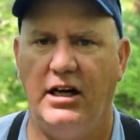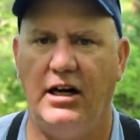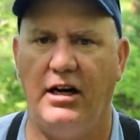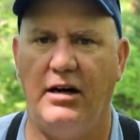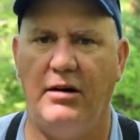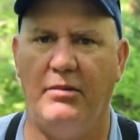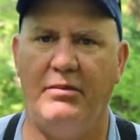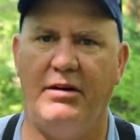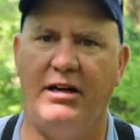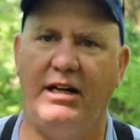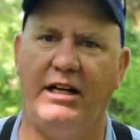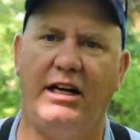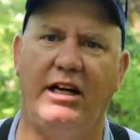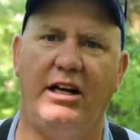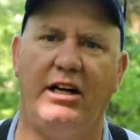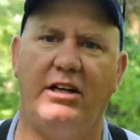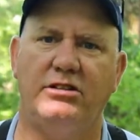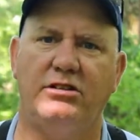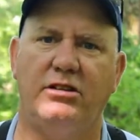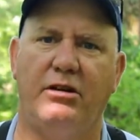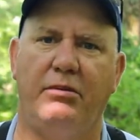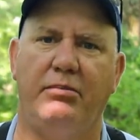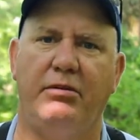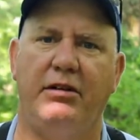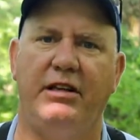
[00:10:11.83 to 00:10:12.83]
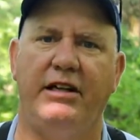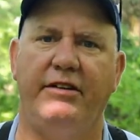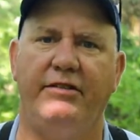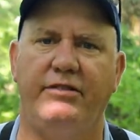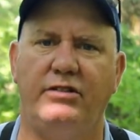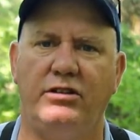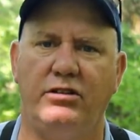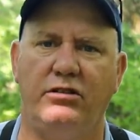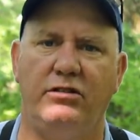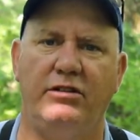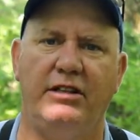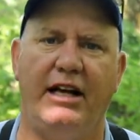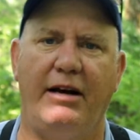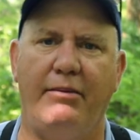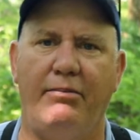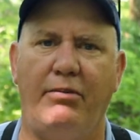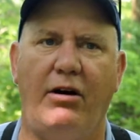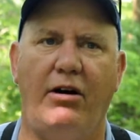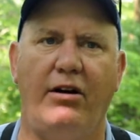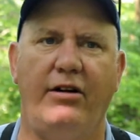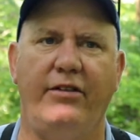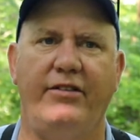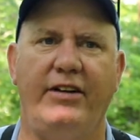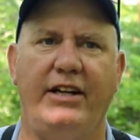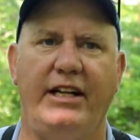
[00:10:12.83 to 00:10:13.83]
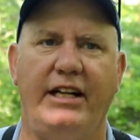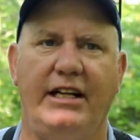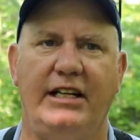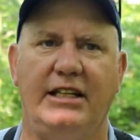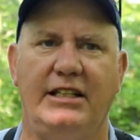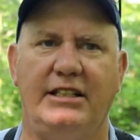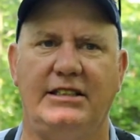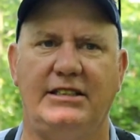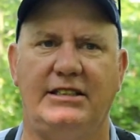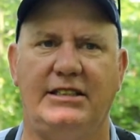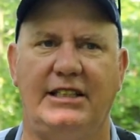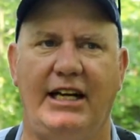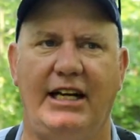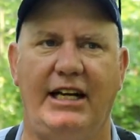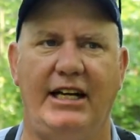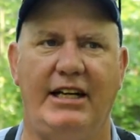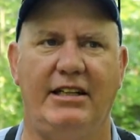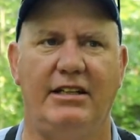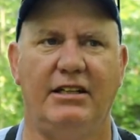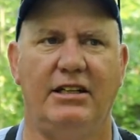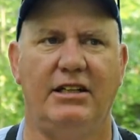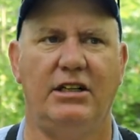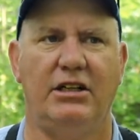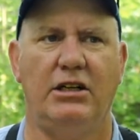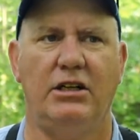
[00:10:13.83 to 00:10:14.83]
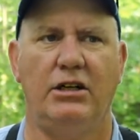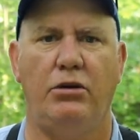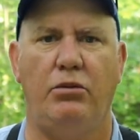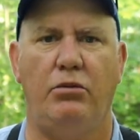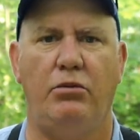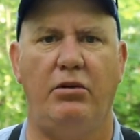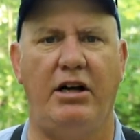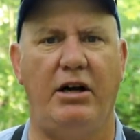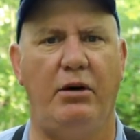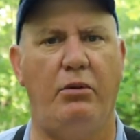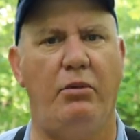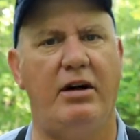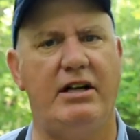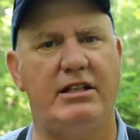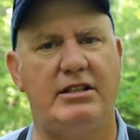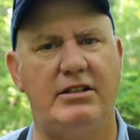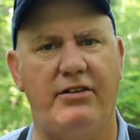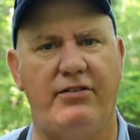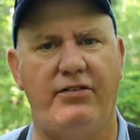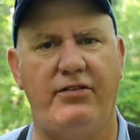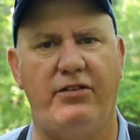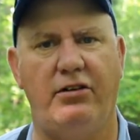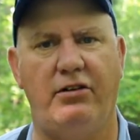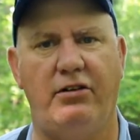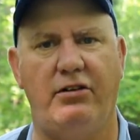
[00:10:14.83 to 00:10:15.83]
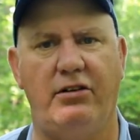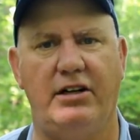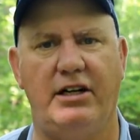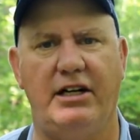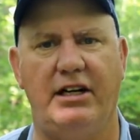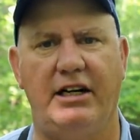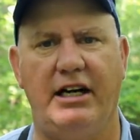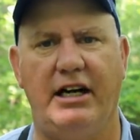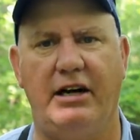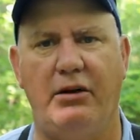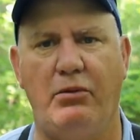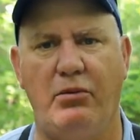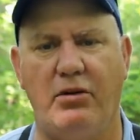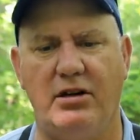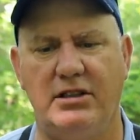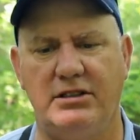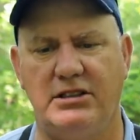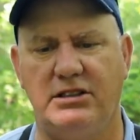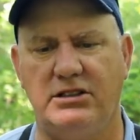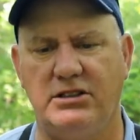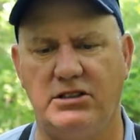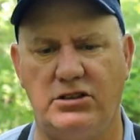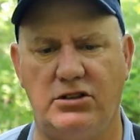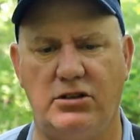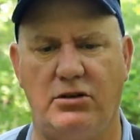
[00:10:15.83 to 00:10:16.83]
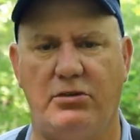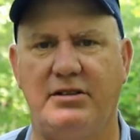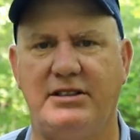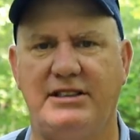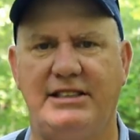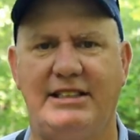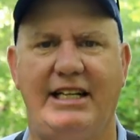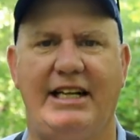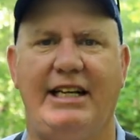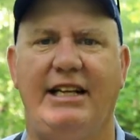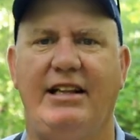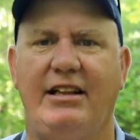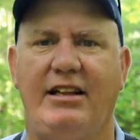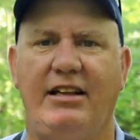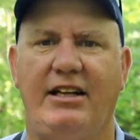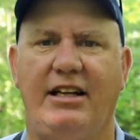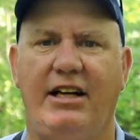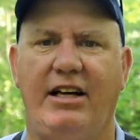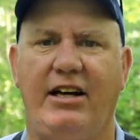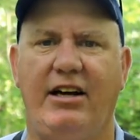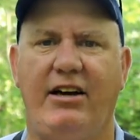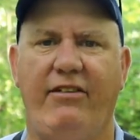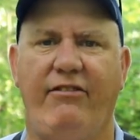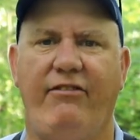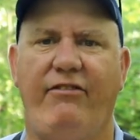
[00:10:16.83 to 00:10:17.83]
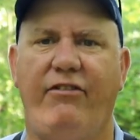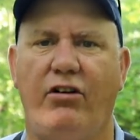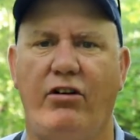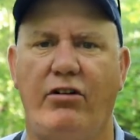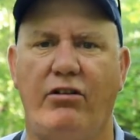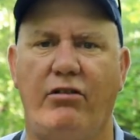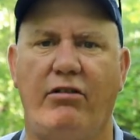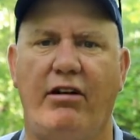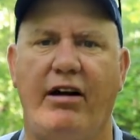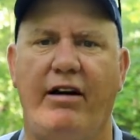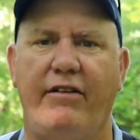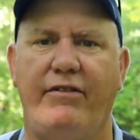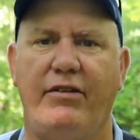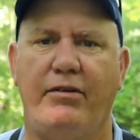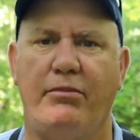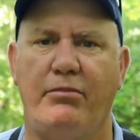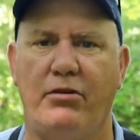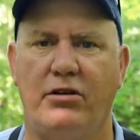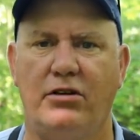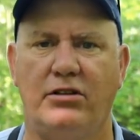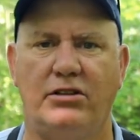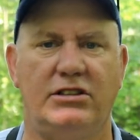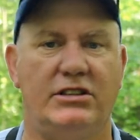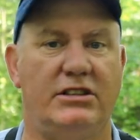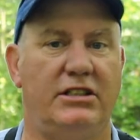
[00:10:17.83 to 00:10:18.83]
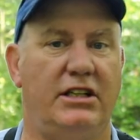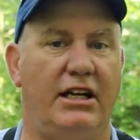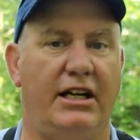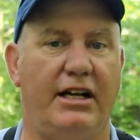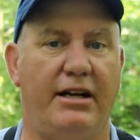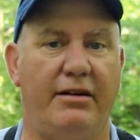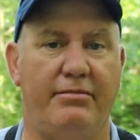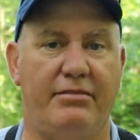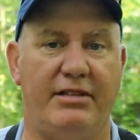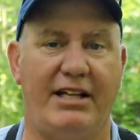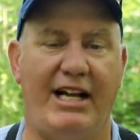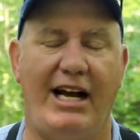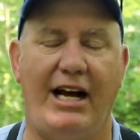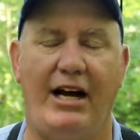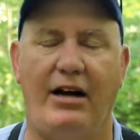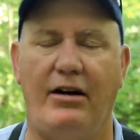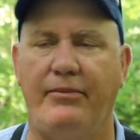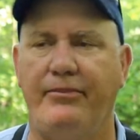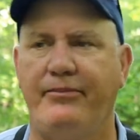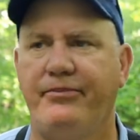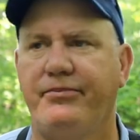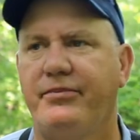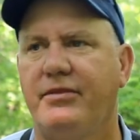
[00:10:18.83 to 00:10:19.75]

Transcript: Um, and I also believe too that part of it is that when I went to Florida, I wasn't so intently on photographing birds as I am now.